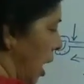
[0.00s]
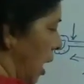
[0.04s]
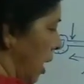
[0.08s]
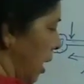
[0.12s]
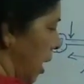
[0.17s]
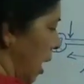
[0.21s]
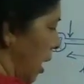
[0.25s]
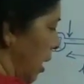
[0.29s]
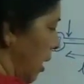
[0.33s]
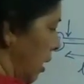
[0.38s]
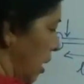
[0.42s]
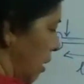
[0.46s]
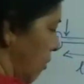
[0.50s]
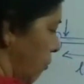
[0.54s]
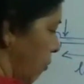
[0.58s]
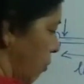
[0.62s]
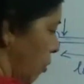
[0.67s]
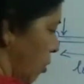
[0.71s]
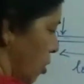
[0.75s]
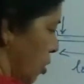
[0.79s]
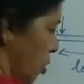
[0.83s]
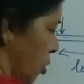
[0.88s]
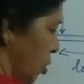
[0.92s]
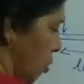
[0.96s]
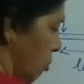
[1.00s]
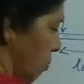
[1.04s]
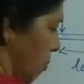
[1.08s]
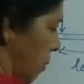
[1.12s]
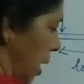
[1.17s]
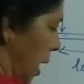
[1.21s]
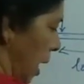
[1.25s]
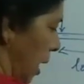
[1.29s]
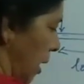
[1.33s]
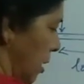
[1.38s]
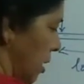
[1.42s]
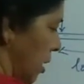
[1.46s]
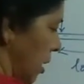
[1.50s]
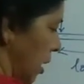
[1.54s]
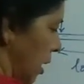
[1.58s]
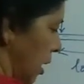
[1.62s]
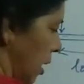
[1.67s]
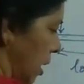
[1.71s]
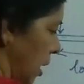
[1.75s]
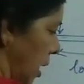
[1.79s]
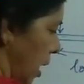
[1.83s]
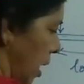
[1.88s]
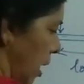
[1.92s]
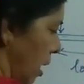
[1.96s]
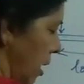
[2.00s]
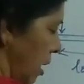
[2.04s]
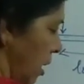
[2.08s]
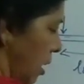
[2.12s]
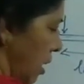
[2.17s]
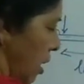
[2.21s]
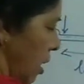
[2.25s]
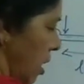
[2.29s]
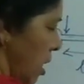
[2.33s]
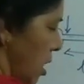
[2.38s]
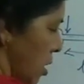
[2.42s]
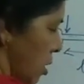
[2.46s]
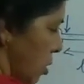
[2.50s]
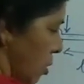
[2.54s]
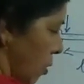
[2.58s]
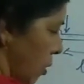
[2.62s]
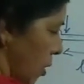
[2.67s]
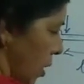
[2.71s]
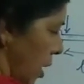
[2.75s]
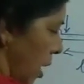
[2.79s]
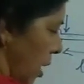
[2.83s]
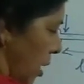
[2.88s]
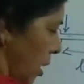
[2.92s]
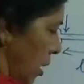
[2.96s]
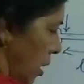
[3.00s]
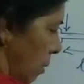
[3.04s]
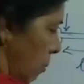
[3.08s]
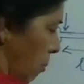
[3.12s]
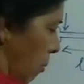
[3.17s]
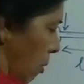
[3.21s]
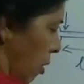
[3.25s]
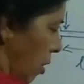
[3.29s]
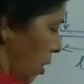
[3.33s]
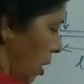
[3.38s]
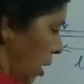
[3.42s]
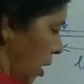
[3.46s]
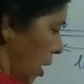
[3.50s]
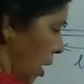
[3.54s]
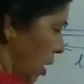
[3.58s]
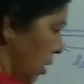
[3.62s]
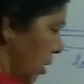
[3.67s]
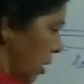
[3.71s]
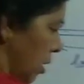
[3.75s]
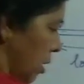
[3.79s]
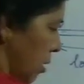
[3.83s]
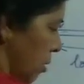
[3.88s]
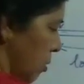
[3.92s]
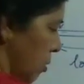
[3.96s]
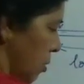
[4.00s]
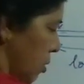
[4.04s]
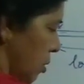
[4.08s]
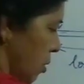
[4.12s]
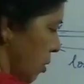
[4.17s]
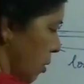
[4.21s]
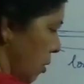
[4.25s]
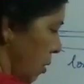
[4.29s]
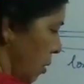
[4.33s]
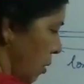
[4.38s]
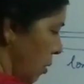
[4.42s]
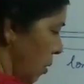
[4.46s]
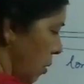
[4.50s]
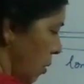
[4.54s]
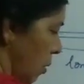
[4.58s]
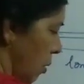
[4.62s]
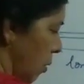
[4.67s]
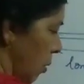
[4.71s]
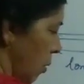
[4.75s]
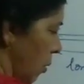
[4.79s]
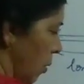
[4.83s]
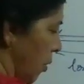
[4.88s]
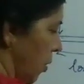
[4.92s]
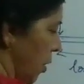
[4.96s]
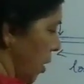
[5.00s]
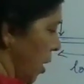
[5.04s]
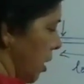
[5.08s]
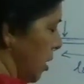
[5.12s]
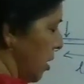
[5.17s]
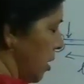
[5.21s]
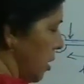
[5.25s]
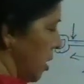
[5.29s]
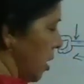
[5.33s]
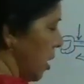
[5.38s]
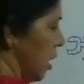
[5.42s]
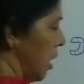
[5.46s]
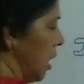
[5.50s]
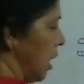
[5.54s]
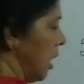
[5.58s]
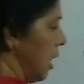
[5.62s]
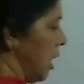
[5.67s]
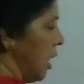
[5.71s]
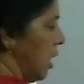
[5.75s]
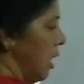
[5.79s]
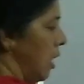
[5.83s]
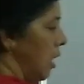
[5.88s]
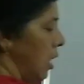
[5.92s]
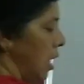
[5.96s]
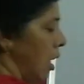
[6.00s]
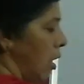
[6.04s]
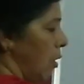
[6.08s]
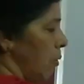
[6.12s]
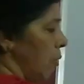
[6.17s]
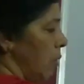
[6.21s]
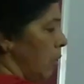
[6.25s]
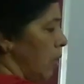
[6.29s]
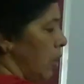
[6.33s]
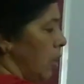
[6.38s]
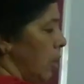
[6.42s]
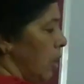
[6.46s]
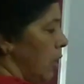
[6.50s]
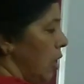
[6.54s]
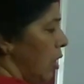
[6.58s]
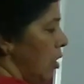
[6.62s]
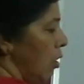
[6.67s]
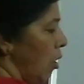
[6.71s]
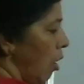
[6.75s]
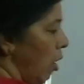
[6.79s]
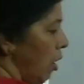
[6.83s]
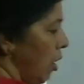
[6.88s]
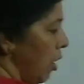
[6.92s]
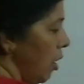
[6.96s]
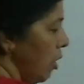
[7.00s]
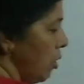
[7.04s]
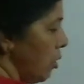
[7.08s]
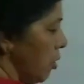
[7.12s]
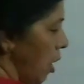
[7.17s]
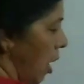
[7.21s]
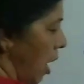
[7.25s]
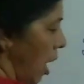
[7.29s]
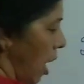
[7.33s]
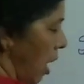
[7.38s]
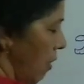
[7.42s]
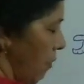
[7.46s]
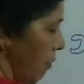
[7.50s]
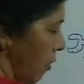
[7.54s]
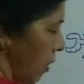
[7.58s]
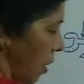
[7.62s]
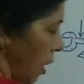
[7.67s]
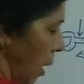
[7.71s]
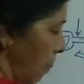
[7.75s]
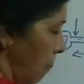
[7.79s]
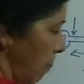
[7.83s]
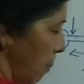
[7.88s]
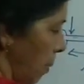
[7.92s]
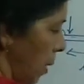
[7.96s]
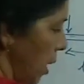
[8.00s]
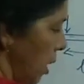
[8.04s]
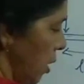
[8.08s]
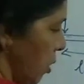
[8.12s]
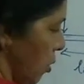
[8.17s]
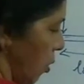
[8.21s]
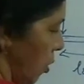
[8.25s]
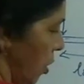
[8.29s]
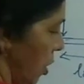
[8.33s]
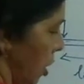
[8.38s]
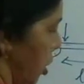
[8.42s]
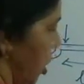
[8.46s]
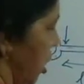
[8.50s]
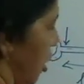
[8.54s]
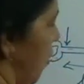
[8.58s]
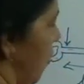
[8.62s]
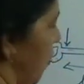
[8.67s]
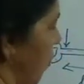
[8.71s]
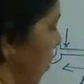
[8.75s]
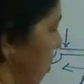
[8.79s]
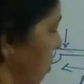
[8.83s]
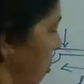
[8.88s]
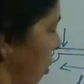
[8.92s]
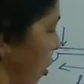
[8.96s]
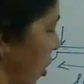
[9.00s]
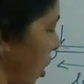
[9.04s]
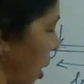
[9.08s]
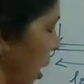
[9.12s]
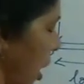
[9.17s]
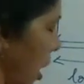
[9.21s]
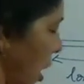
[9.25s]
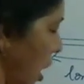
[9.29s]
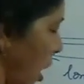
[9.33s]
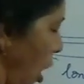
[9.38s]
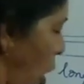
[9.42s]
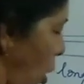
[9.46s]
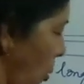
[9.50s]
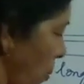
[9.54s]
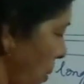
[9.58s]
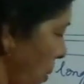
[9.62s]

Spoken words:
and another force should be acting here, so that the body continues to rotate. Now, in order to have complete rotation of the body,